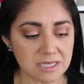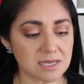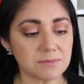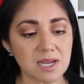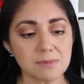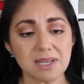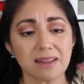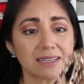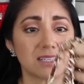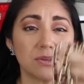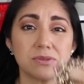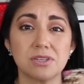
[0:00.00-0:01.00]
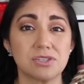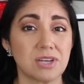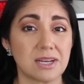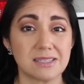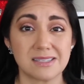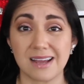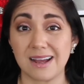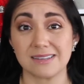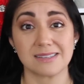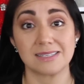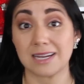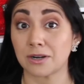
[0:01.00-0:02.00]
Sometimes I like to use it just
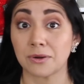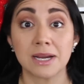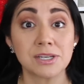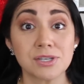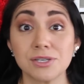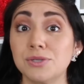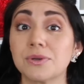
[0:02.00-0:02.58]
as a decoration.